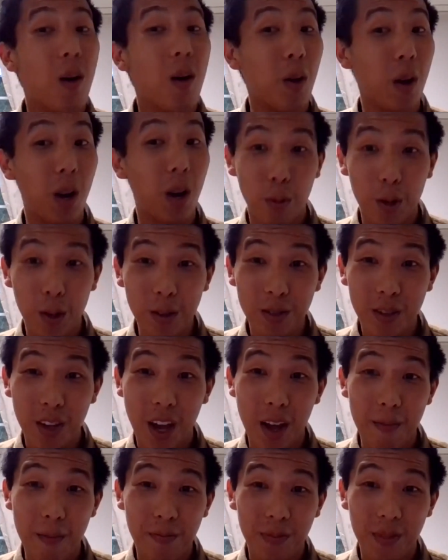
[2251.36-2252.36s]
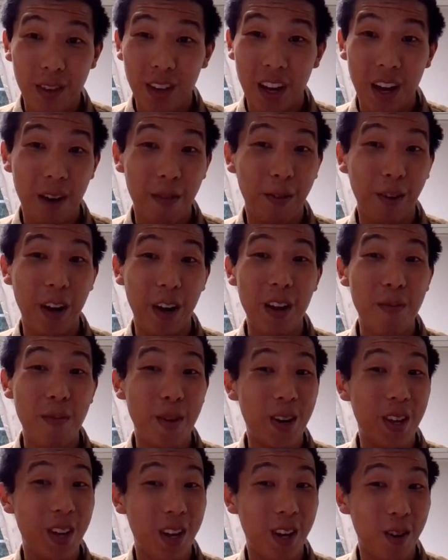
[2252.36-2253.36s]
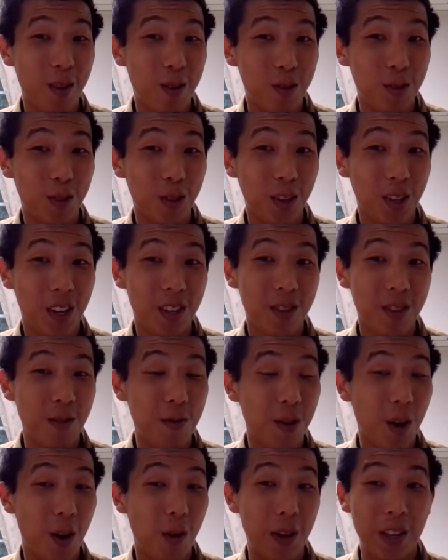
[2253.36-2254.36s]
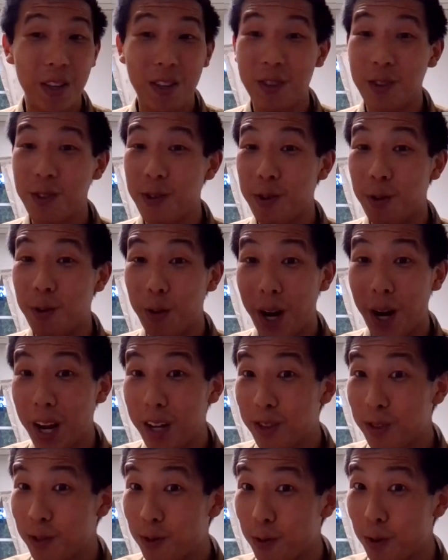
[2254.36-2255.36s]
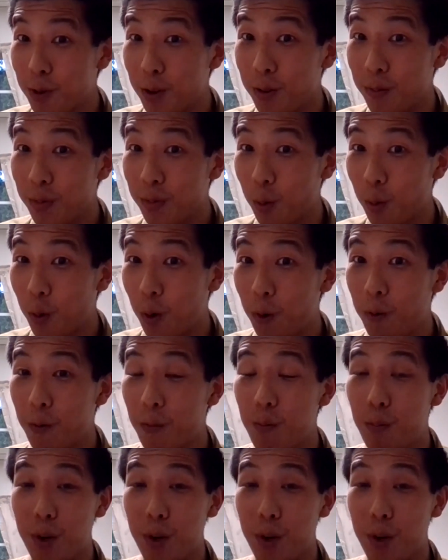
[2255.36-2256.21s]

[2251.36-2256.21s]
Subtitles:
What I will say, for anybody here who's looking to go into grad school or